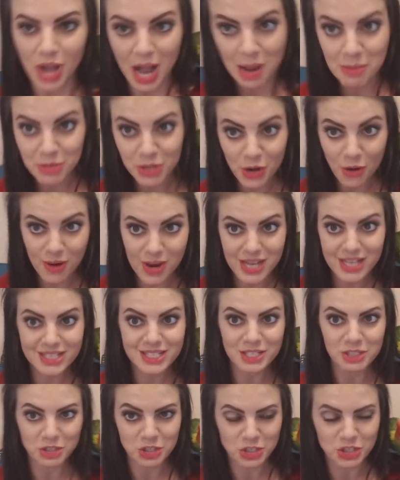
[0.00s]
I'm going
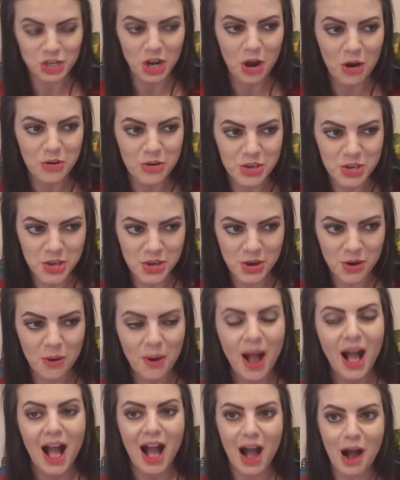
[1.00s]
to show
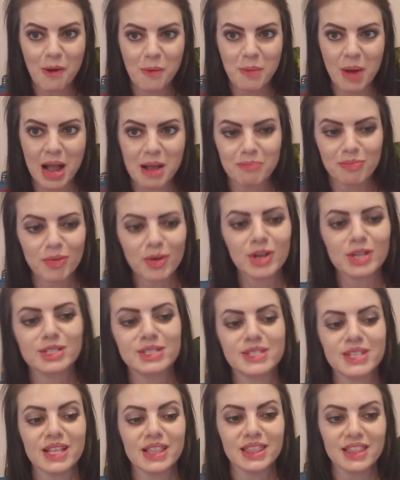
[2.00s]
you how my
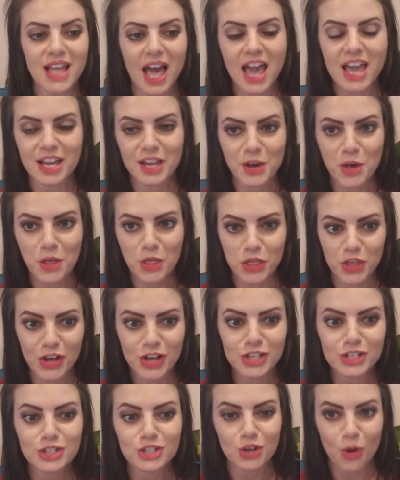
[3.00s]
birds like
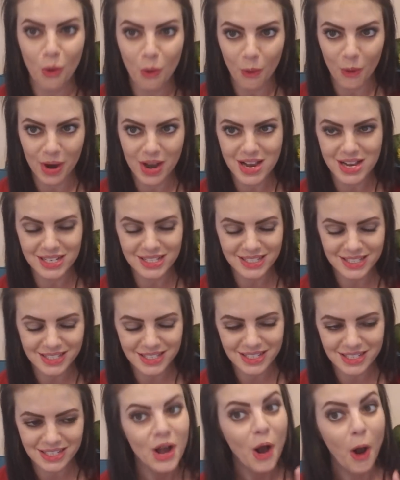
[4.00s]
the
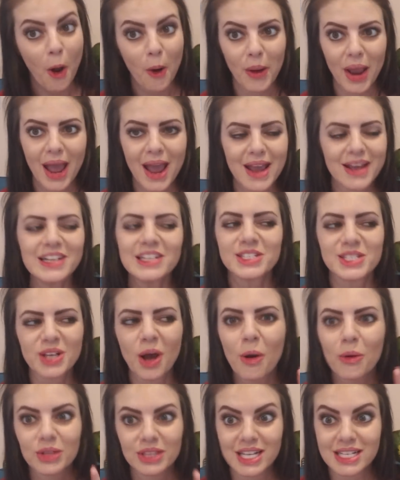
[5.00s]
toys. Okay,
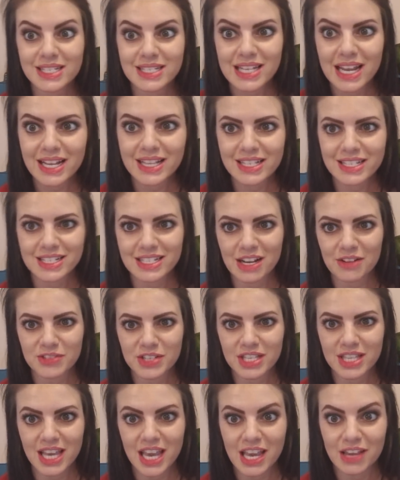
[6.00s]
so let's take this stuff to the